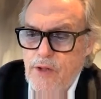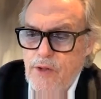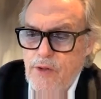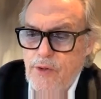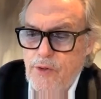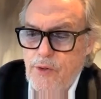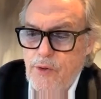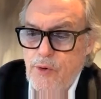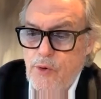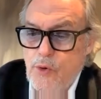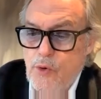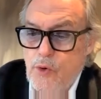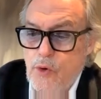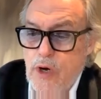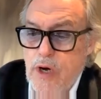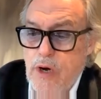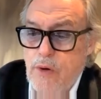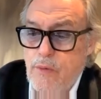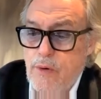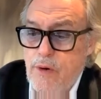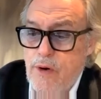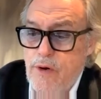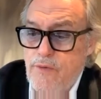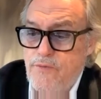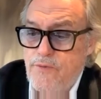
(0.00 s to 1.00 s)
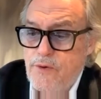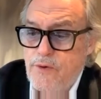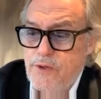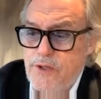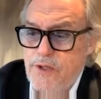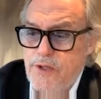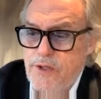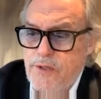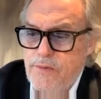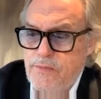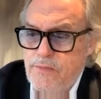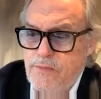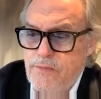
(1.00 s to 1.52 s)
Through our
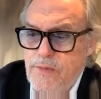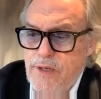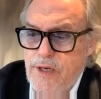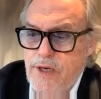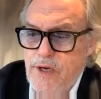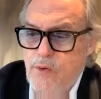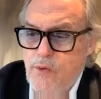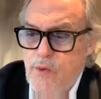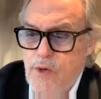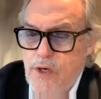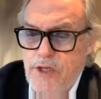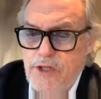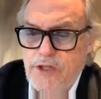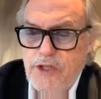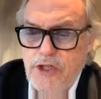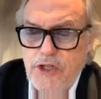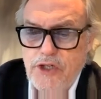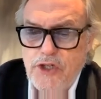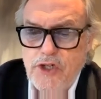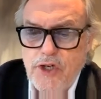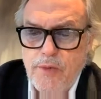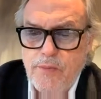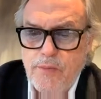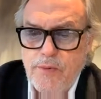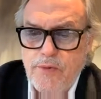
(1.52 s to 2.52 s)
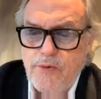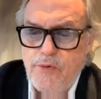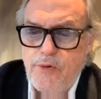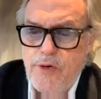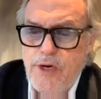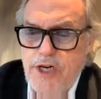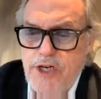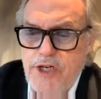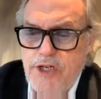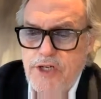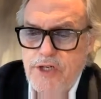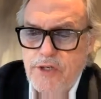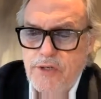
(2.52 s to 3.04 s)
efforts in quality job
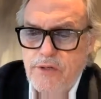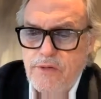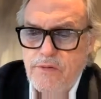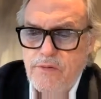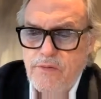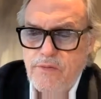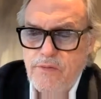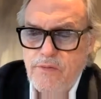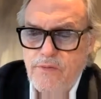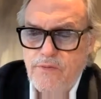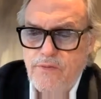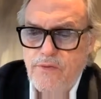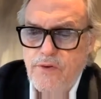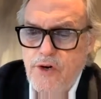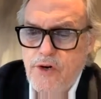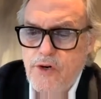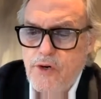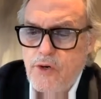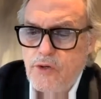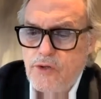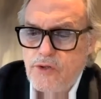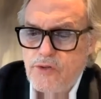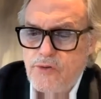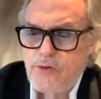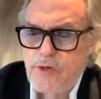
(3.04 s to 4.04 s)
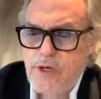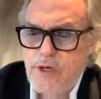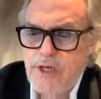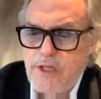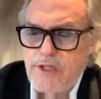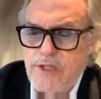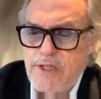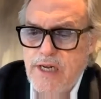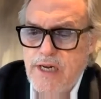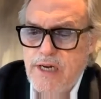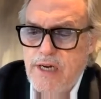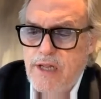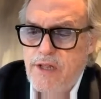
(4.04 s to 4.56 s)
creation, fair contracts
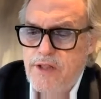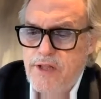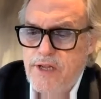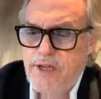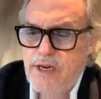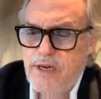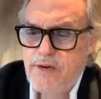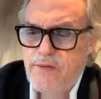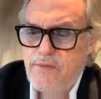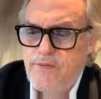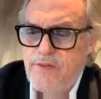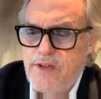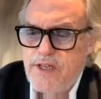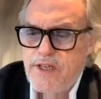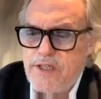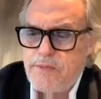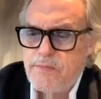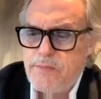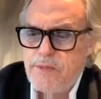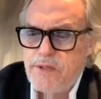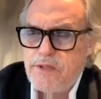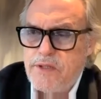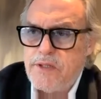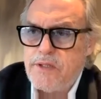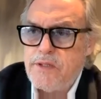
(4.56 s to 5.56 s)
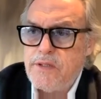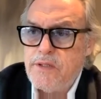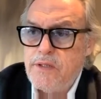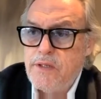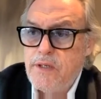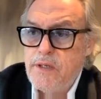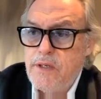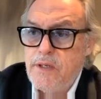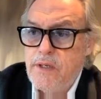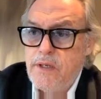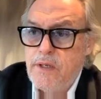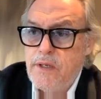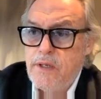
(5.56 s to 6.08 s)
and ethical investments,
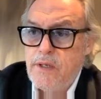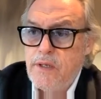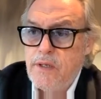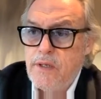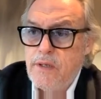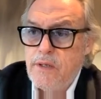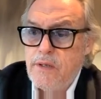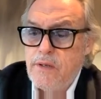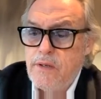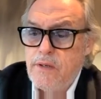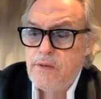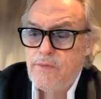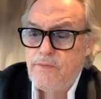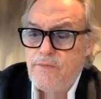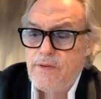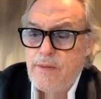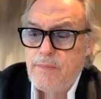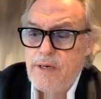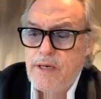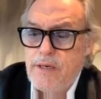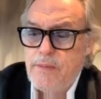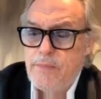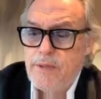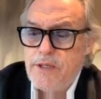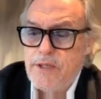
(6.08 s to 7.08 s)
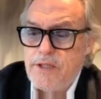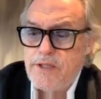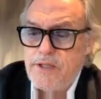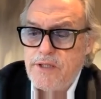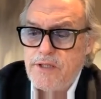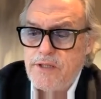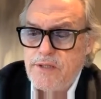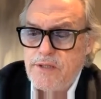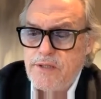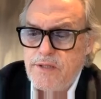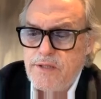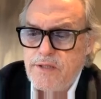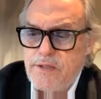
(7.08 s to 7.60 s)
family
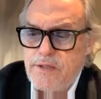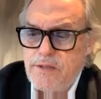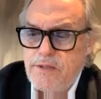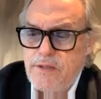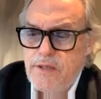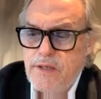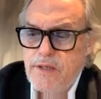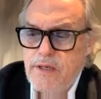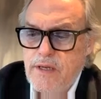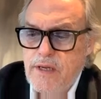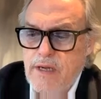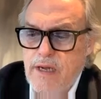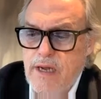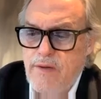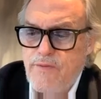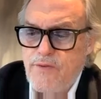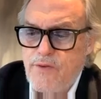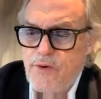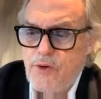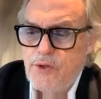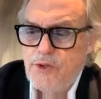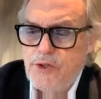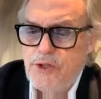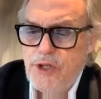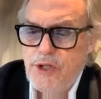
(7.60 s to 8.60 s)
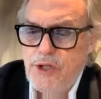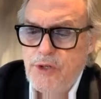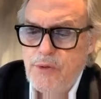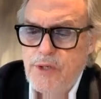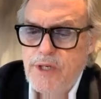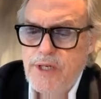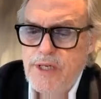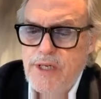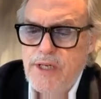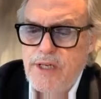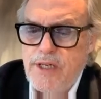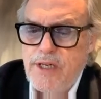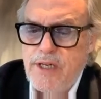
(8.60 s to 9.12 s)
businesses have
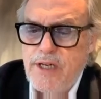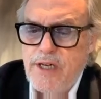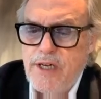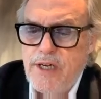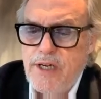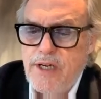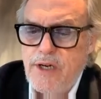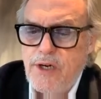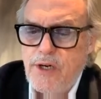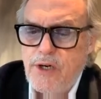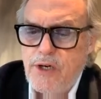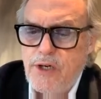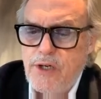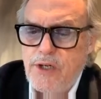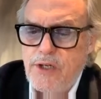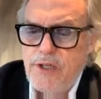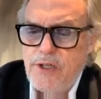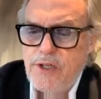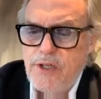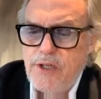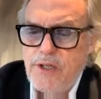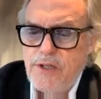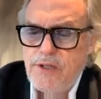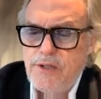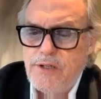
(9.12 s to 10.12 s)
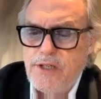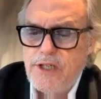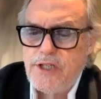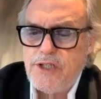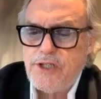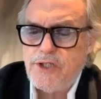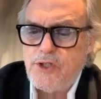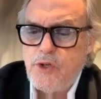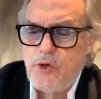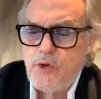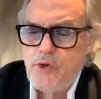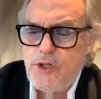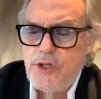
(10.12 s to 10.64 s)
continually earned the
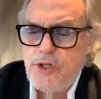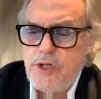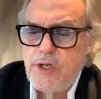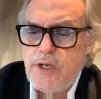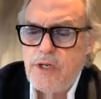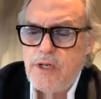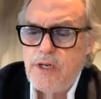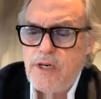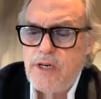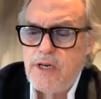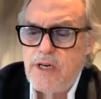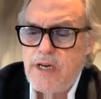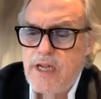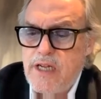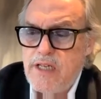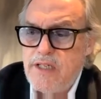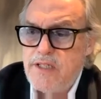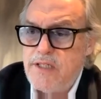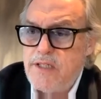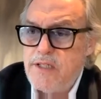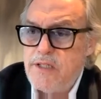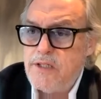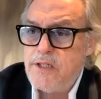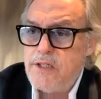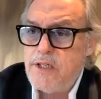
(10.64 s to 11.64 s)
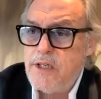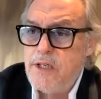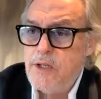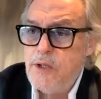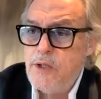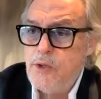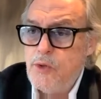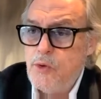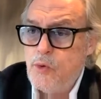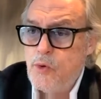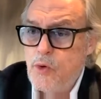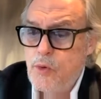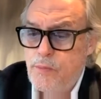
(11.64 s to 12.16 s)
social license
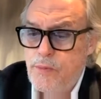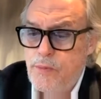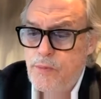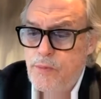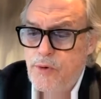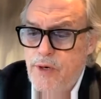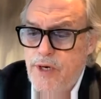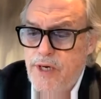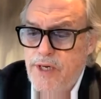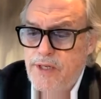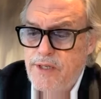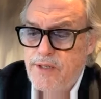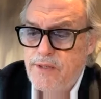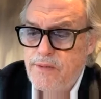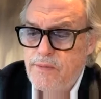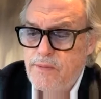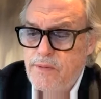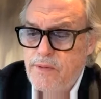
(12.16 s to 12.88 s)
to operate